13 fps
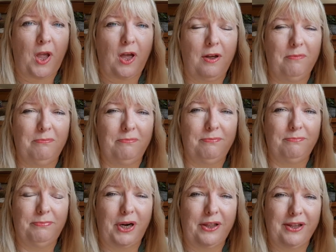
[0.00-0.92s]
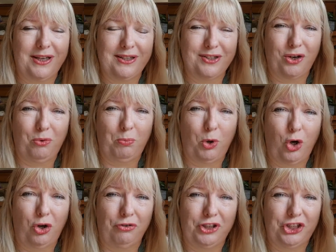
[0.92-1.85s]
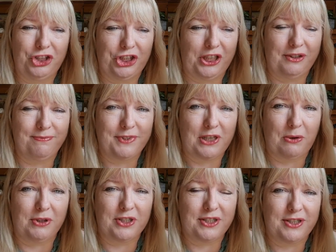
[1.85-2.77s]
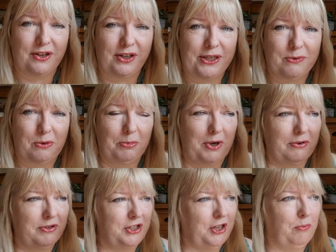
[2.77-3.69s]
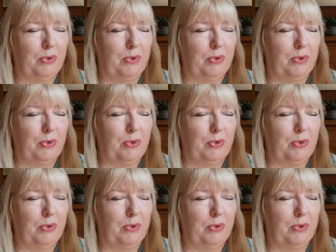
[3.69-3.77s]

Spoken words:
but I think it's a lot more orangey, so I'll decide what I'm going to do.